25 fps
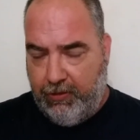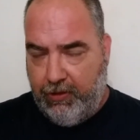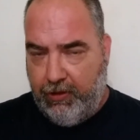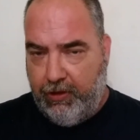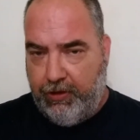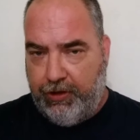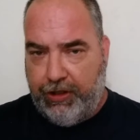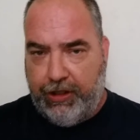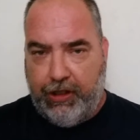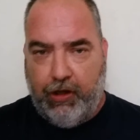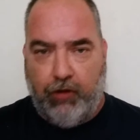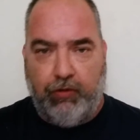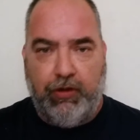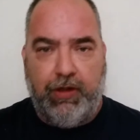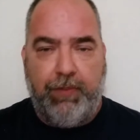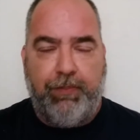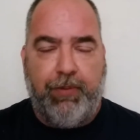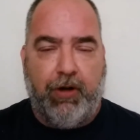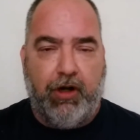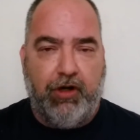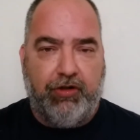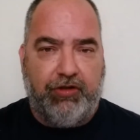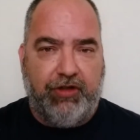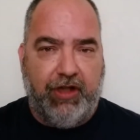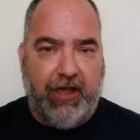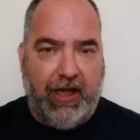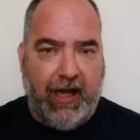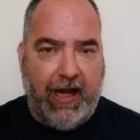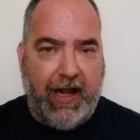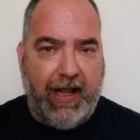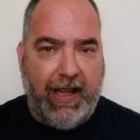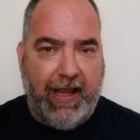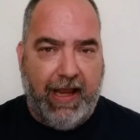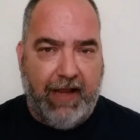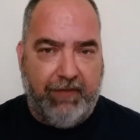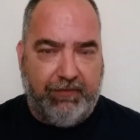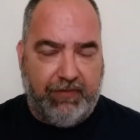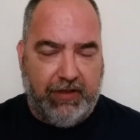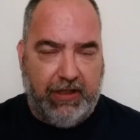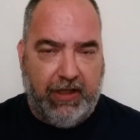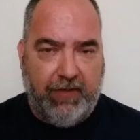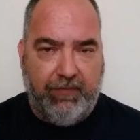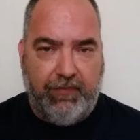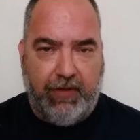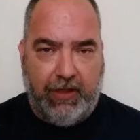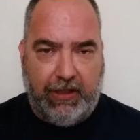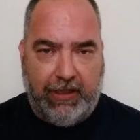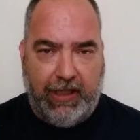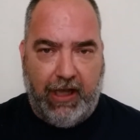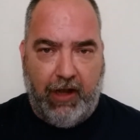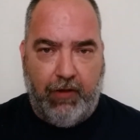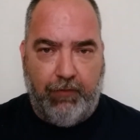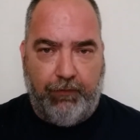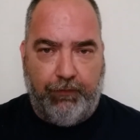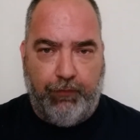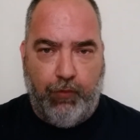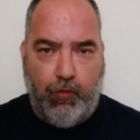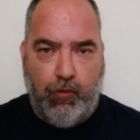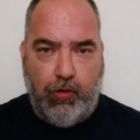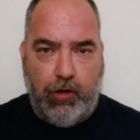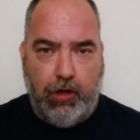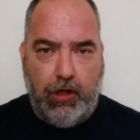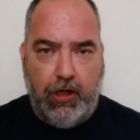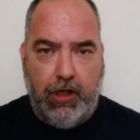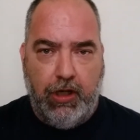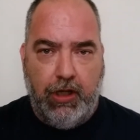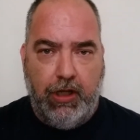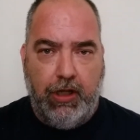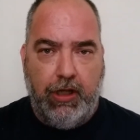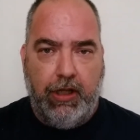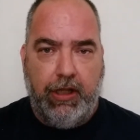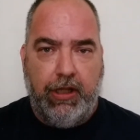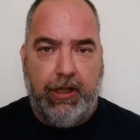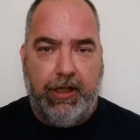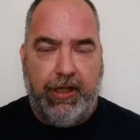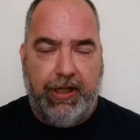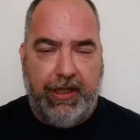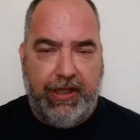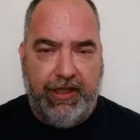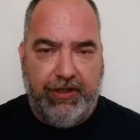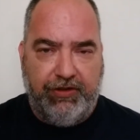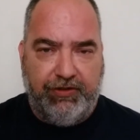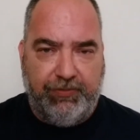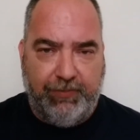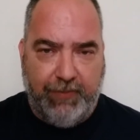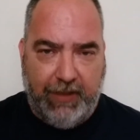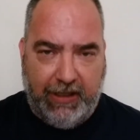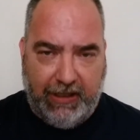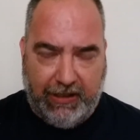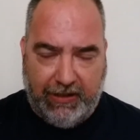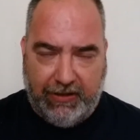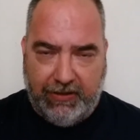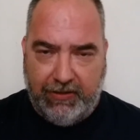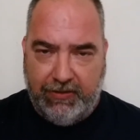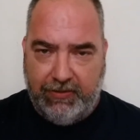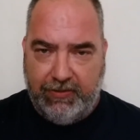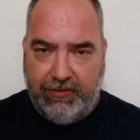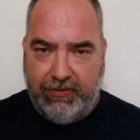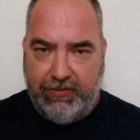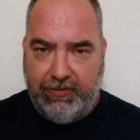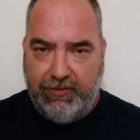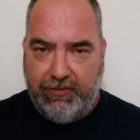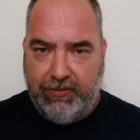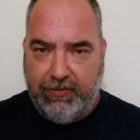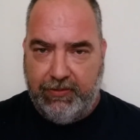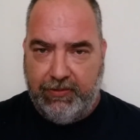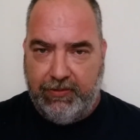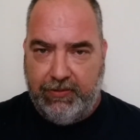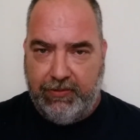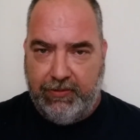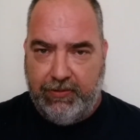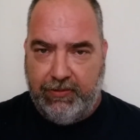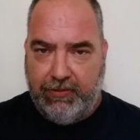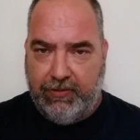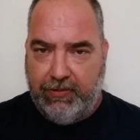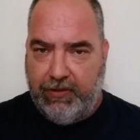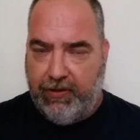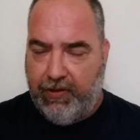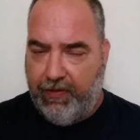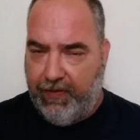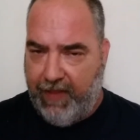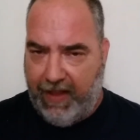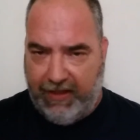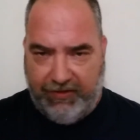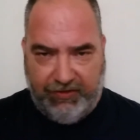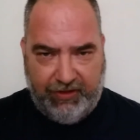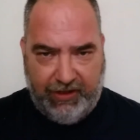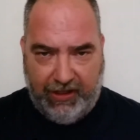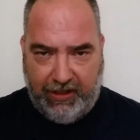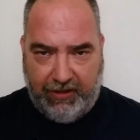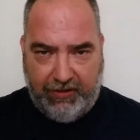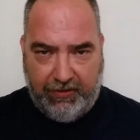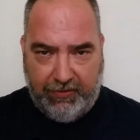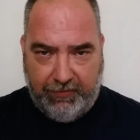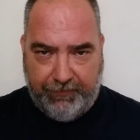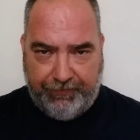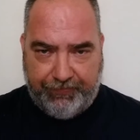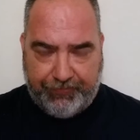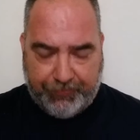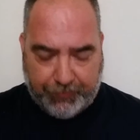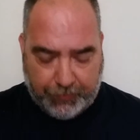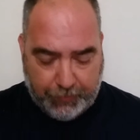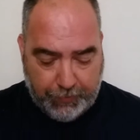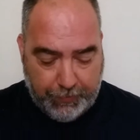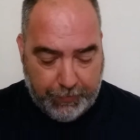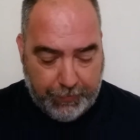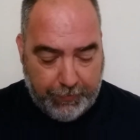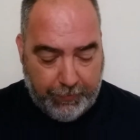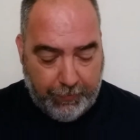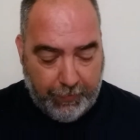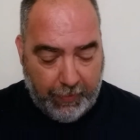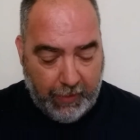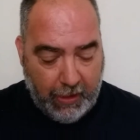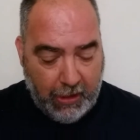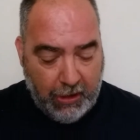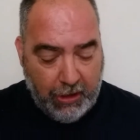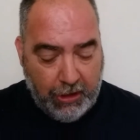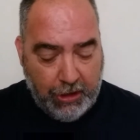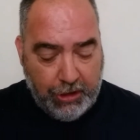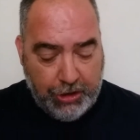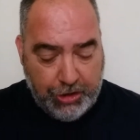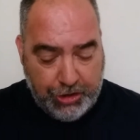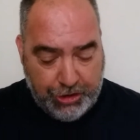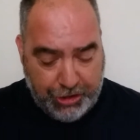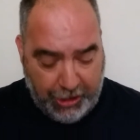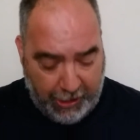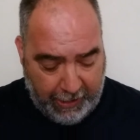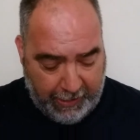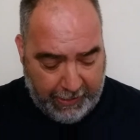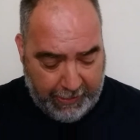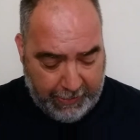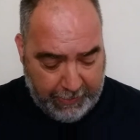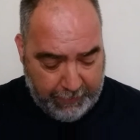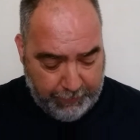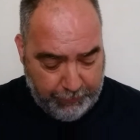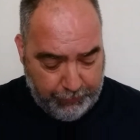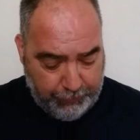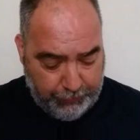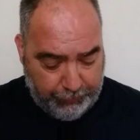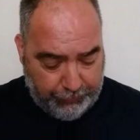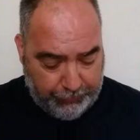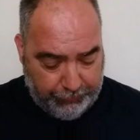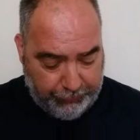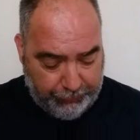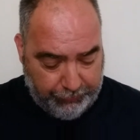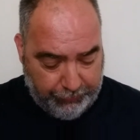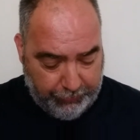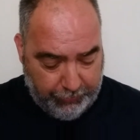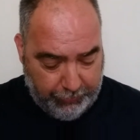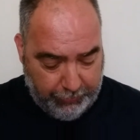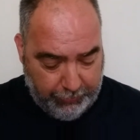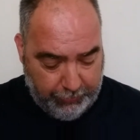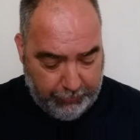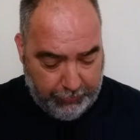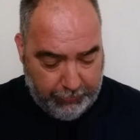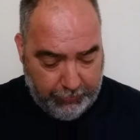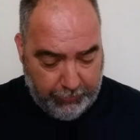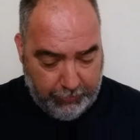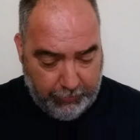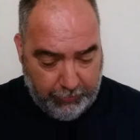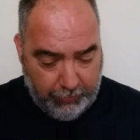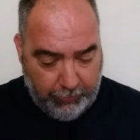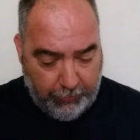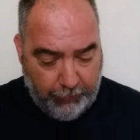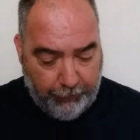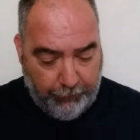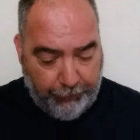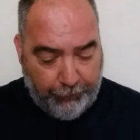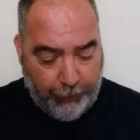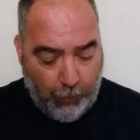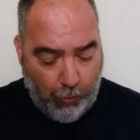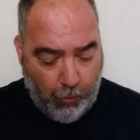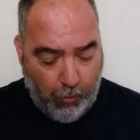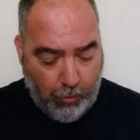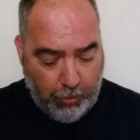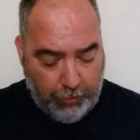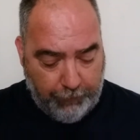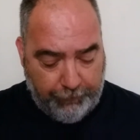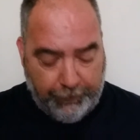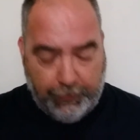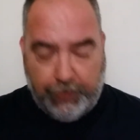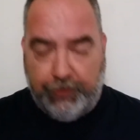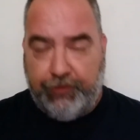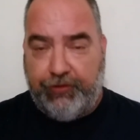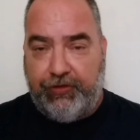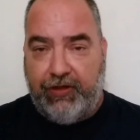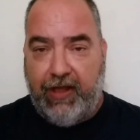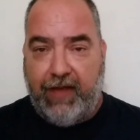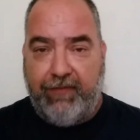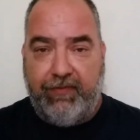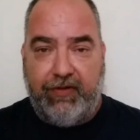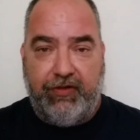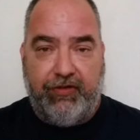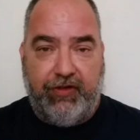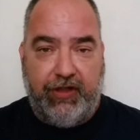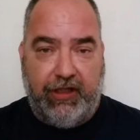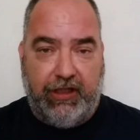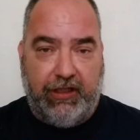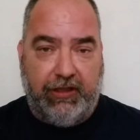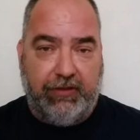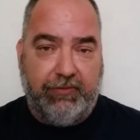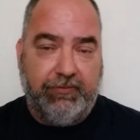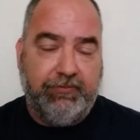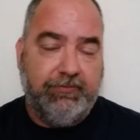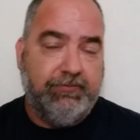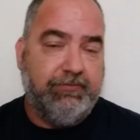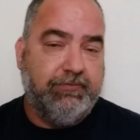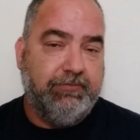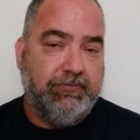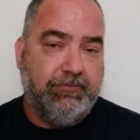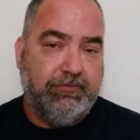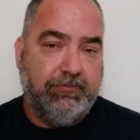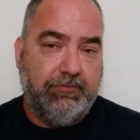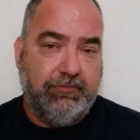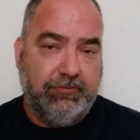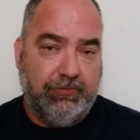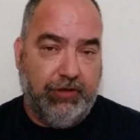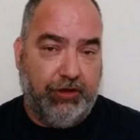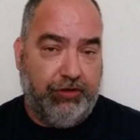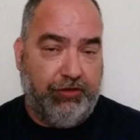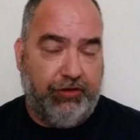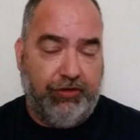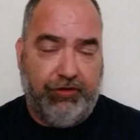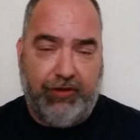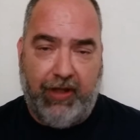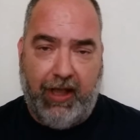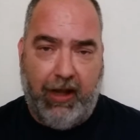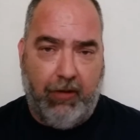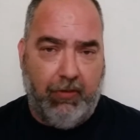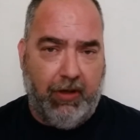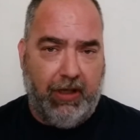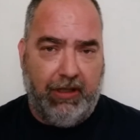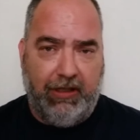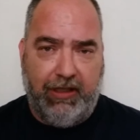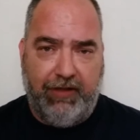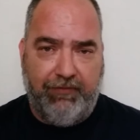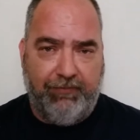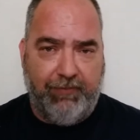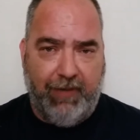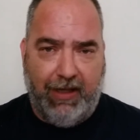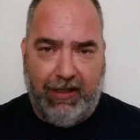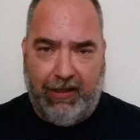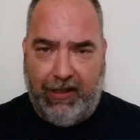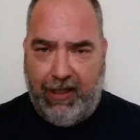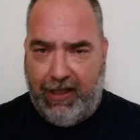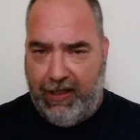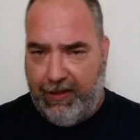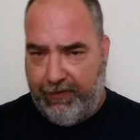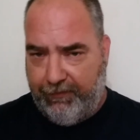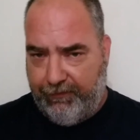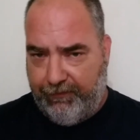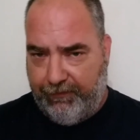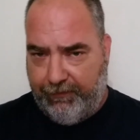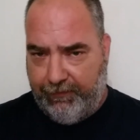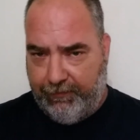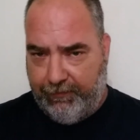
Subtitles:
The only person that I have to give an account for is me. That's it. James 4, verse 17. This is how I live my life.